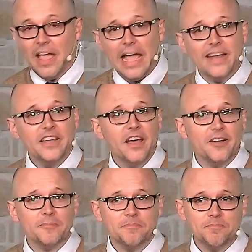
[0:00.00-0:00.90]
And
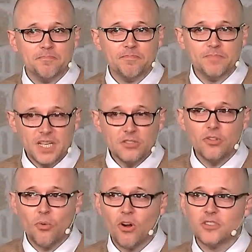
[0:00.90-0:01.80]
yet, these are the
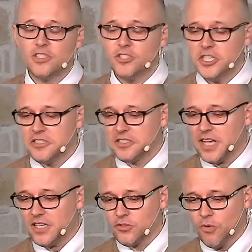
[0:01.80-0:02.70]
words that Jesus
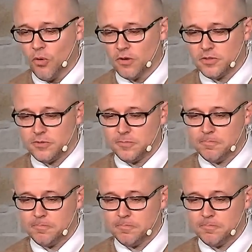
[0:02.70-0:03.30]
has for us.